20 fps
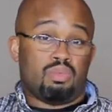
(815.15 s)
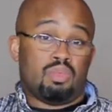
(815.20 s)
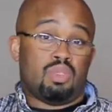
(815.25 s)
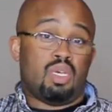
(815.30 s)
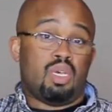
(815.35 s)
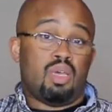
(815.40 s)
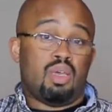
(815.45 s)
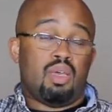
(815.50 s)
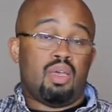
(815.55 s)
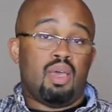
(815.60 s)

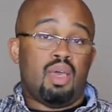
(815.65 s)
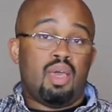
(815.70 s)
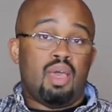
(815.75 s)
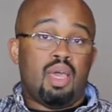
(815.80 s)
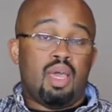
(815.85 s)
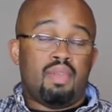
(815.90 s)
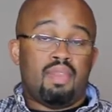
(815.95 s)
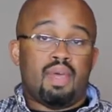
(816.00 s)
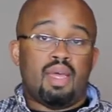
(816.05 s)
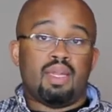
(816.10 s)
Okay,
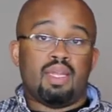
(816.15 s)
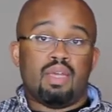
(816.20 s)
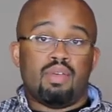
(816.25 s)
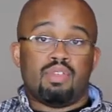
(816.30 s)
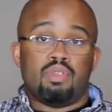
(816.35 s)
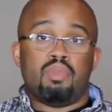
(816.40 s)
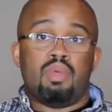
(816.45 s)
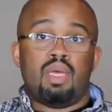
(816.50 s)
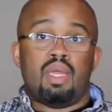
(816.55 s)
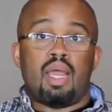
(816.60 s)
and that
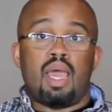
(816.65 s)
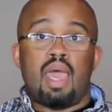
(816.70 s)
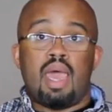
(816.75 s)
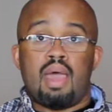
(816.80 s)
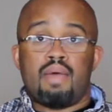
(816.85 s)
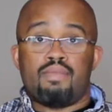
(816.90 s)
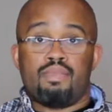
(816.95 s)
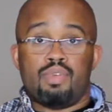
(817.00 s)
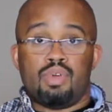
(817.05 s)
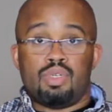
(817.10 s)
gives me an
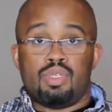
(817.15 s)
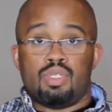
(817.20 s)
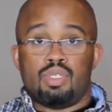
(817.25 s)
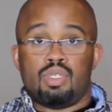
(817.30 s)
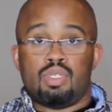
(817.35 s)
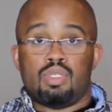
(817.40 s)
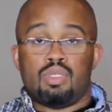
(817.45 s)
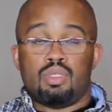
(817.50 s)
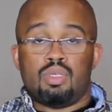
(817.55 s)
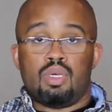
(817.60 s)

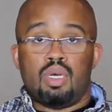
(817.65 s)
average